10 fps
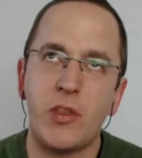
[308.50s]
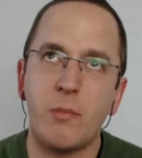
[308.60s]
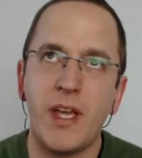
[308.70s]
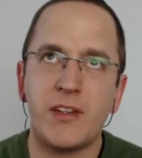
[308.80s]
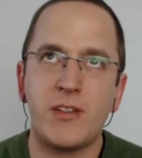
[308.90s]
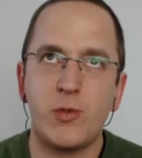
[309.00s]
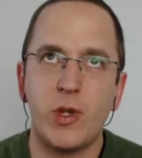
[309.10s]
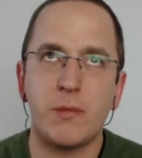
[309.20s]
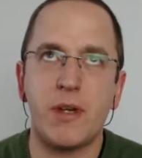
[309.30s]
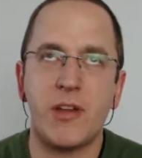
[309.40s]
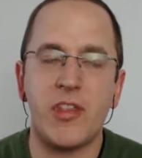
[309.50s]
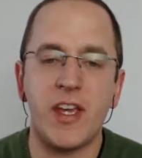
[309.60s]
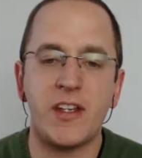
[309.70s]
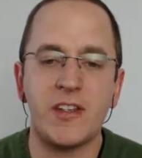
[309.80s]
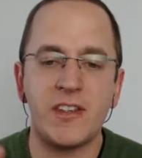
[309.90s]
main trick about
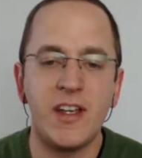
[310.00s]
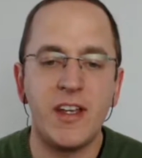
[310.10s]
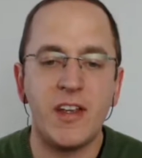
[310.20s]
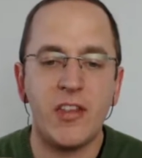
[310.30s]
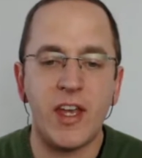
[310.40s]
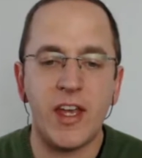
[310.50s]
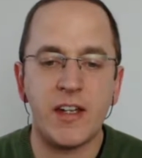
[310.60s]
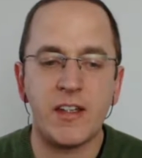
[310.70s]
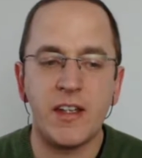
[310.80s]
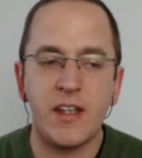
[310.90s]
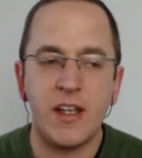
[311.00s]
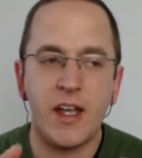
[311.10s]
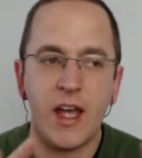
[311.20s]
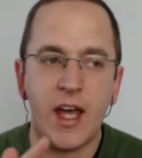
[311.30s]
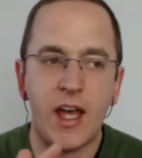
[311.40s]
that is that
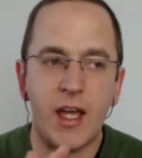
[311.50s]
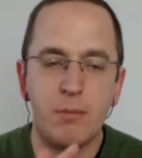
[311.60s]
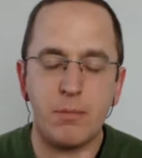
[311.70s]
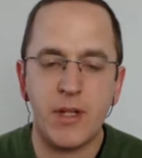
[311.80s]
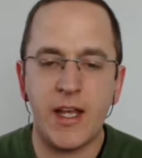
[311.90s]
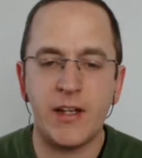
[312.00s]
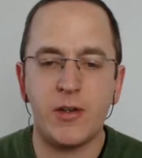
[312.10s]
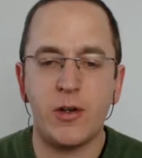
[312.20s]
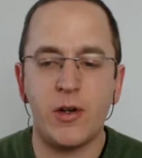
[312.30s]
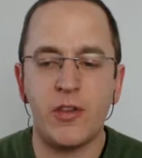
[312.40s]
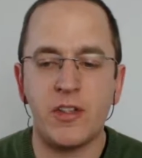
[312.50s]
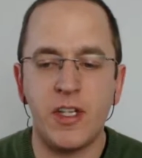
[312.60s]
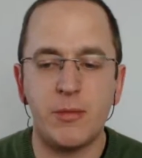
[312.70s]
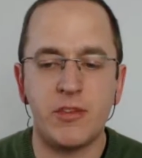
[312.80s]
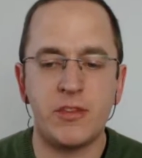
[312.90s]
I planned all the
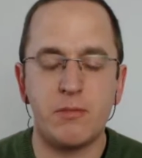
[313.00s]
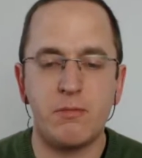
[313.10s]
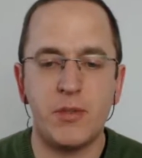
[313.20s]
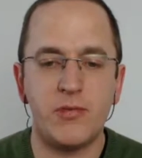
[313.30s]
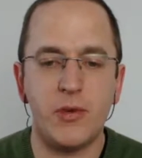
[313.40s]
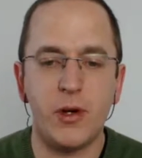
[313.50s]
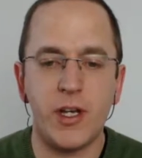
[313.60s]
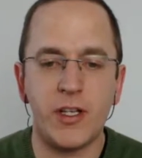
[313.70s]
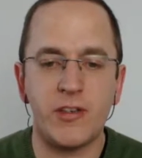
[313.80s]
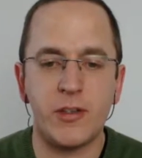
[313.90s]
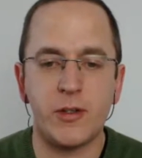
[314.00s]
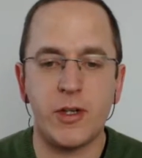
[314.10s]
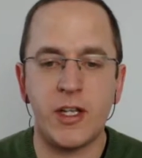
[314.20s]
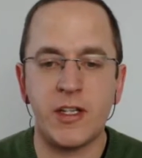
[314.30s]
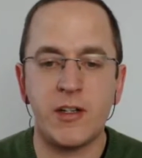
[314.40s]
tips beforehand. So
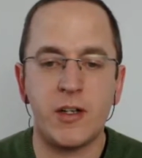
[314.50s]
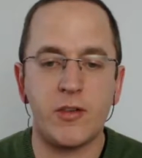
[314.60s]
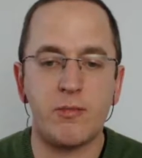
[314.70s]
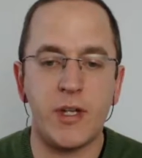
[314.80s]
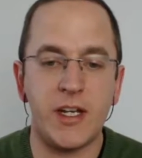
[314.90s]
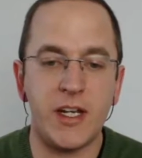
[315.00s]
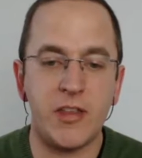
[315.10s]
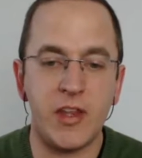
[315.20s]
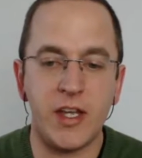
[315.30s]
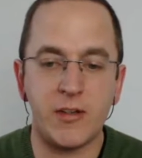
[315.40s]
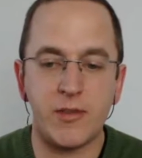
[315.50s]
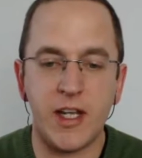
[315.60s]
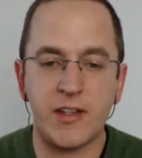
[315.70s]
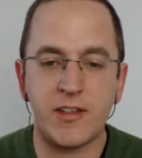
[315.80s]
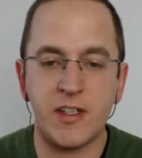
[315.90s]
I did a lot of planning at the end of
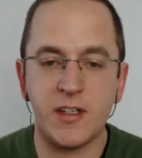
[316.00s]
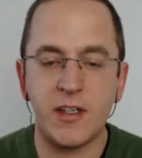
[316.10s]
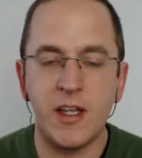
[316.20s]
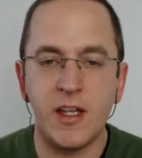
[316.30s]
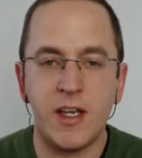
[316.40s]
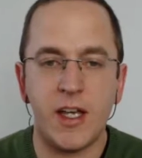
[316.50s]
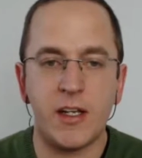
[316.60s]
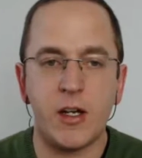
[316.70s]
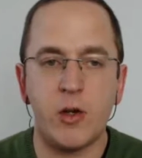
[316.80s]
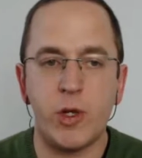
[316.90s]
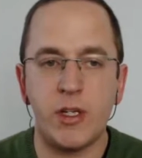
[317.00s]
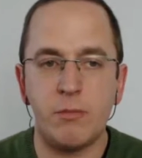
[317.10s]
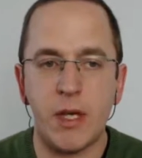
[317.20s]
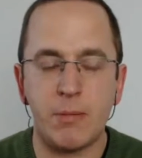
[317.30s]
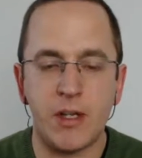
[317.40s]
last year, and I already
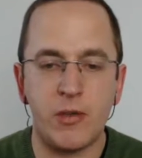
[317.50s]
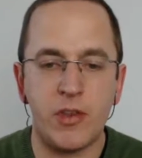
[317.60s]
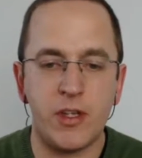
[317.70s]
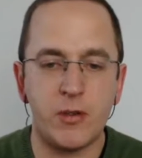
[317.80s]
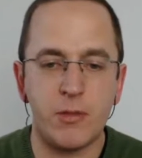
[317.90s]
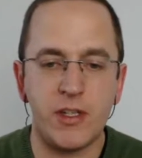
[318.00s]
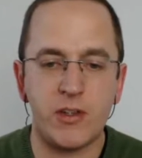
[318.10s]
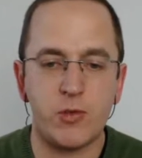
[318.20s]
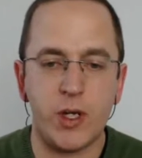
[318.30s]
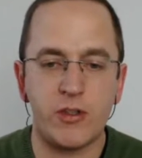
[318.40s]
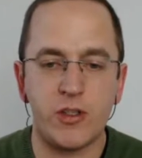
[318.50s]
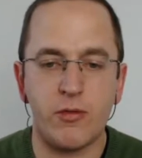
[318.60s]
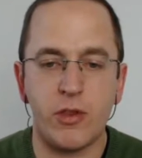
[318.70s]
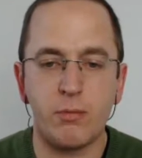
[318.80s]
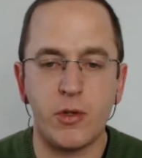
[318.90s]
mapped out the complete structure
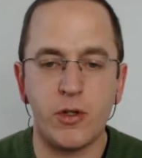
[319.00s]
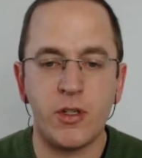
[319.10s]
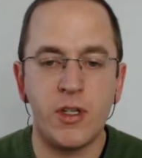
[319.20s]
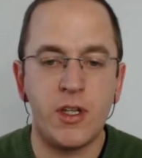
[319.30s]
of the book.